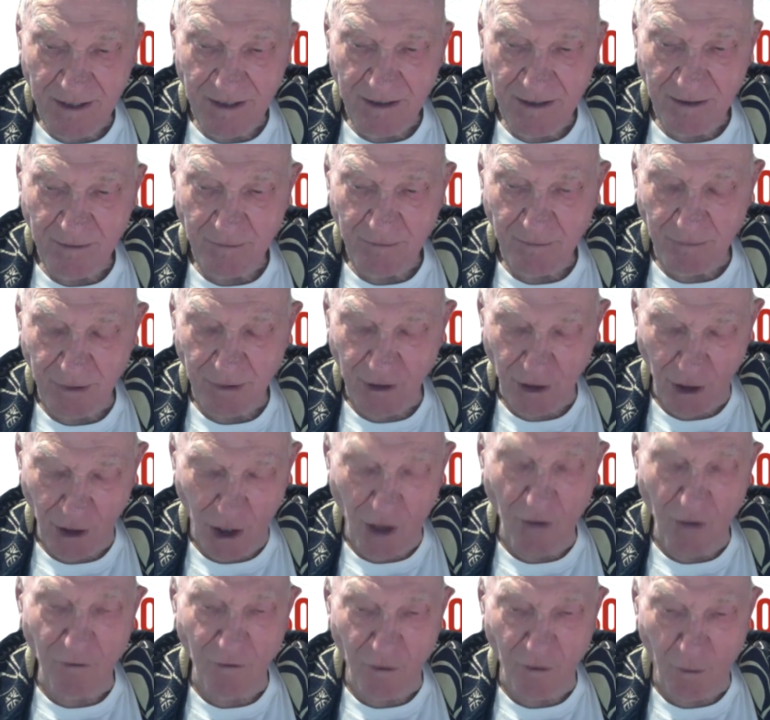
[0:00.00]
But
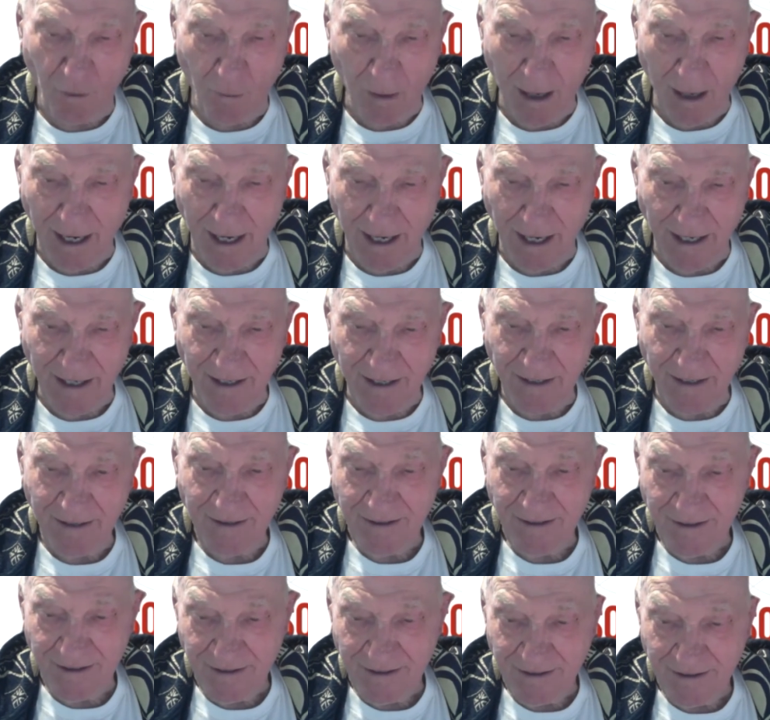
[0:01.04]
along yeah. the way,
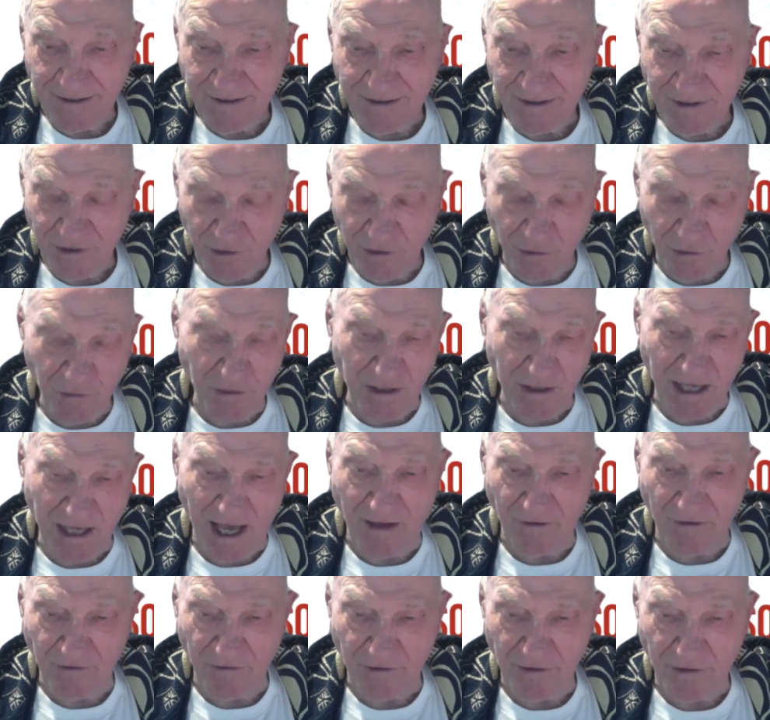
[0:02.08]
you
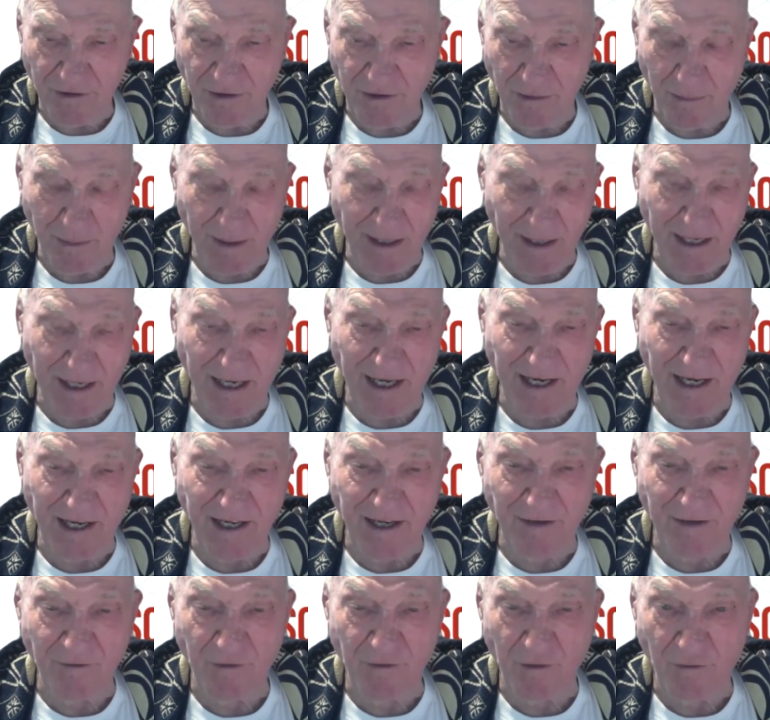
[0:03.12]
gathered the beginning
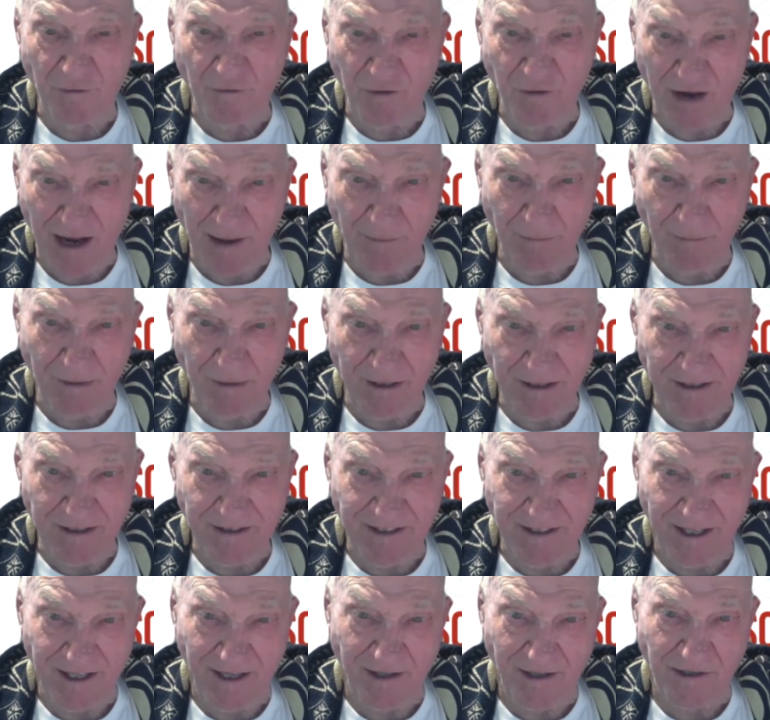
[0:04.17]
of your family.
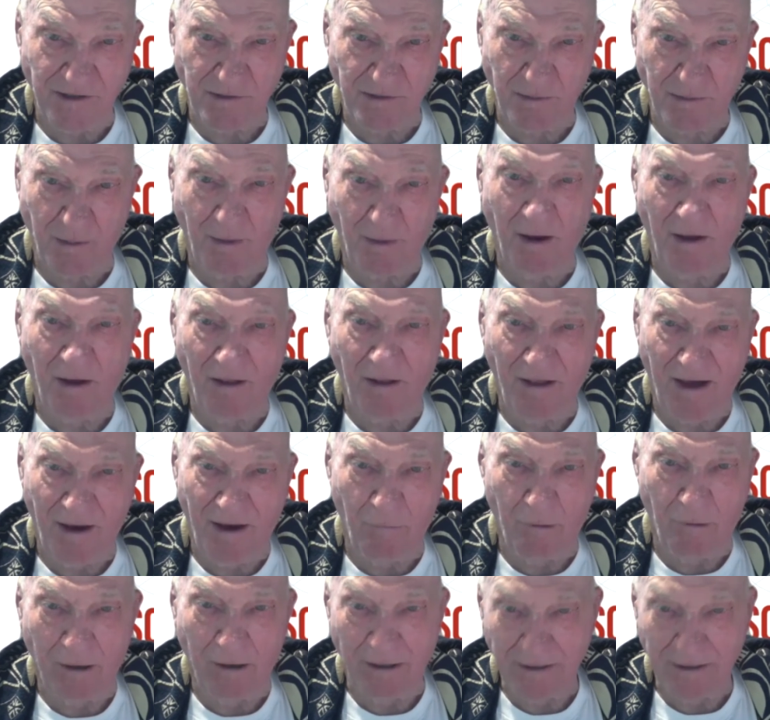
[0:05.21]
Tell us about how that was.